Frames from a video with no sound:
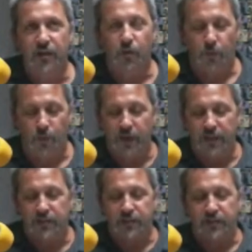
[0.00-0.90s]
What we want
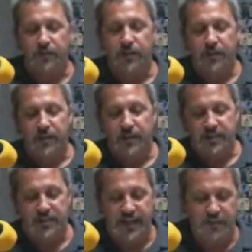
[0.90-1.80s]
to do
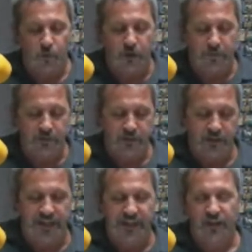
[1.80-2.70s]
is take the weapon
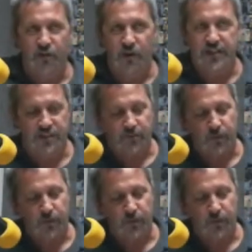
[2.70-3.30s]
and get aggressive.